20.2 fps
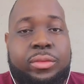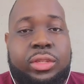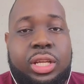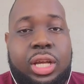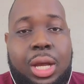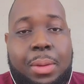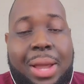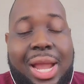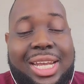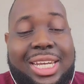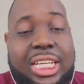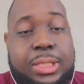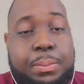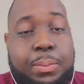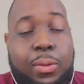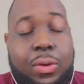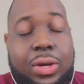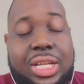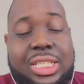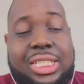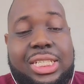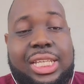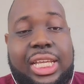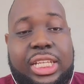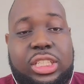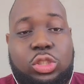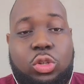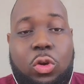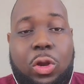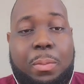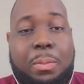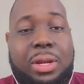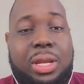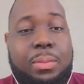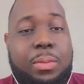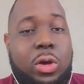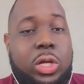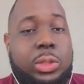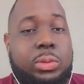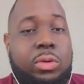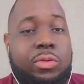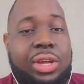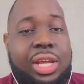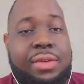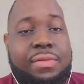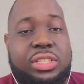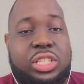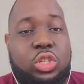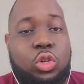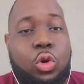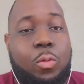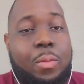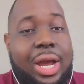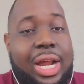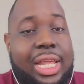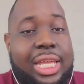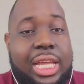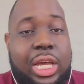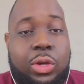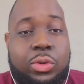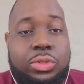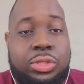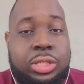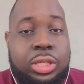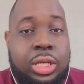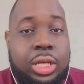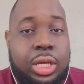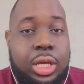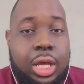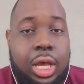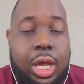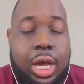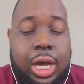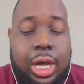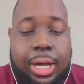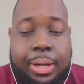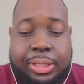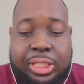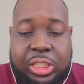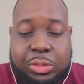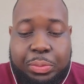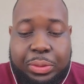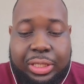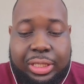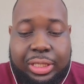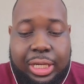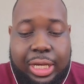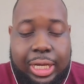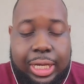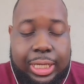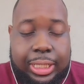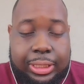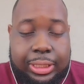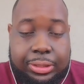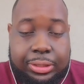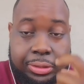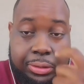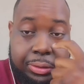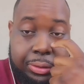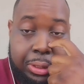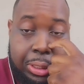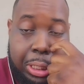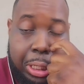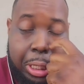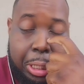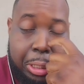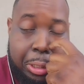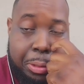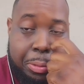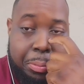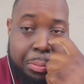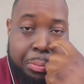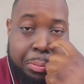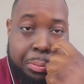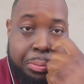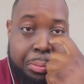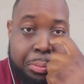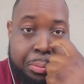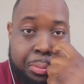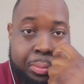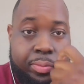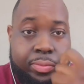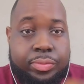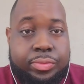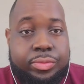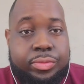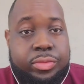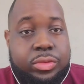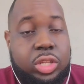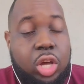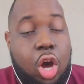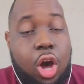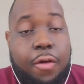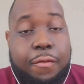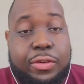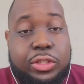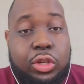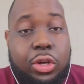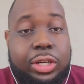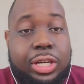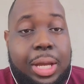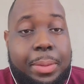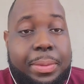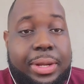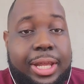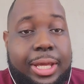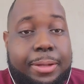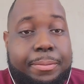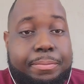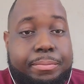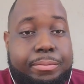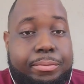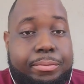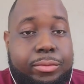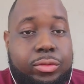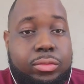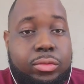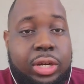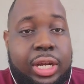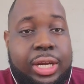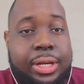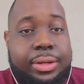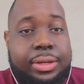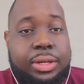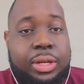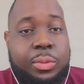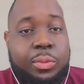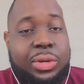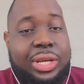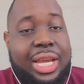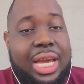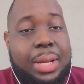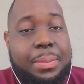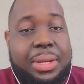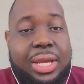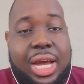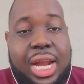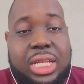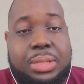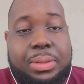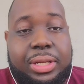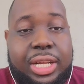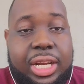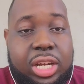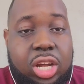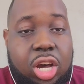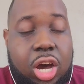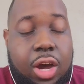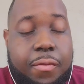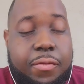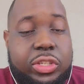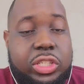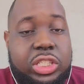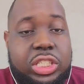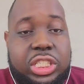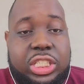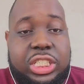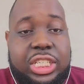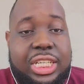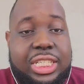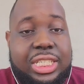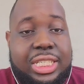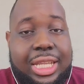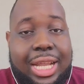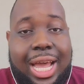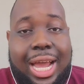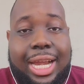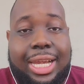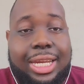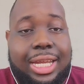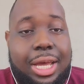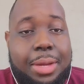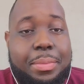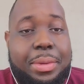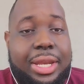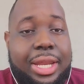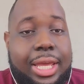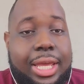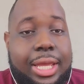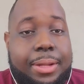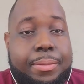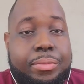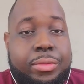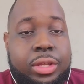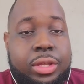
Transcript: Um, at this point, it seems like it's going to be the Baltimore Ravens and nobody else uh, just because um, the offers aren't coming in, right? And we got to be honest about that. The offers are just not coming in.